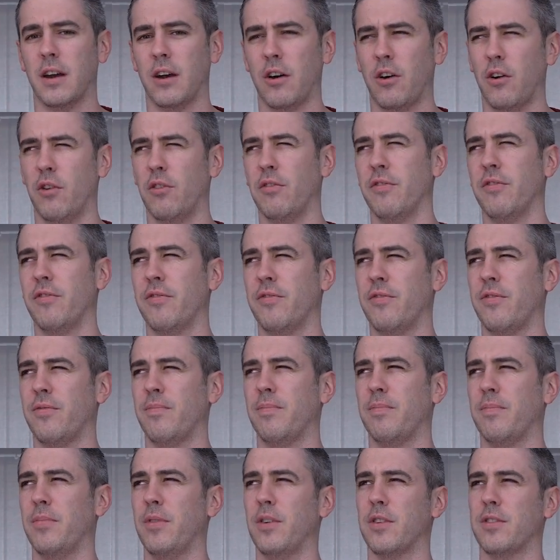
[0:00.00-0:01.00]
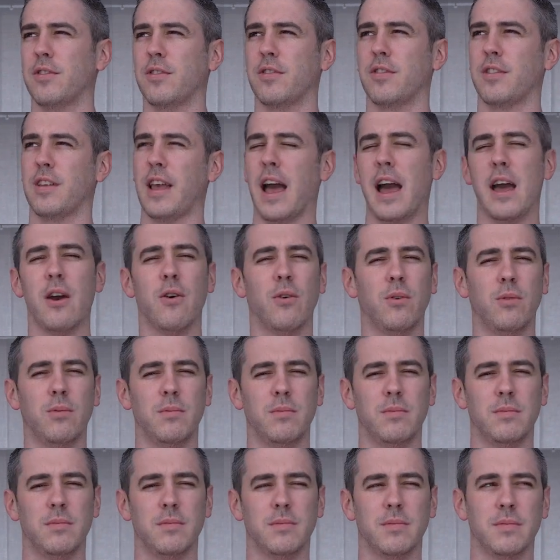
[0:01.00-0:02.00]
of the scale,
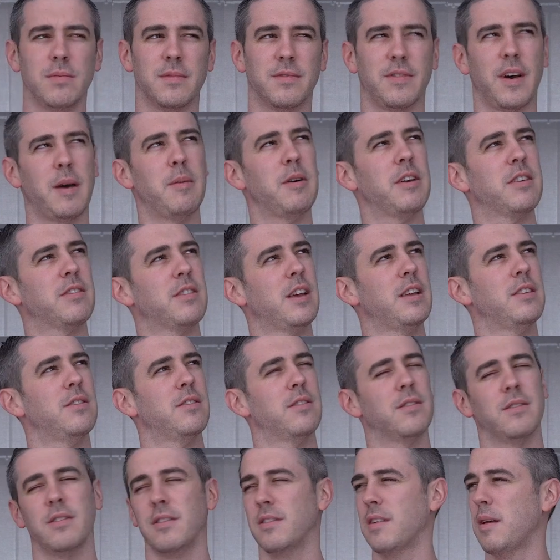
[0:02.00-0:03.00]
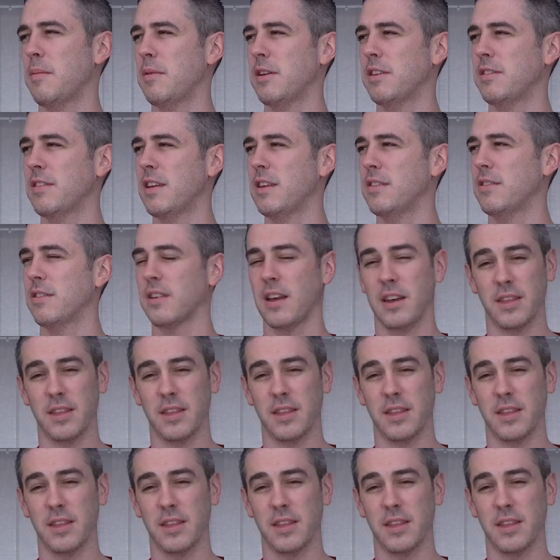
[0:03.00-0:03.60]
if that makes sense. Does that make sense?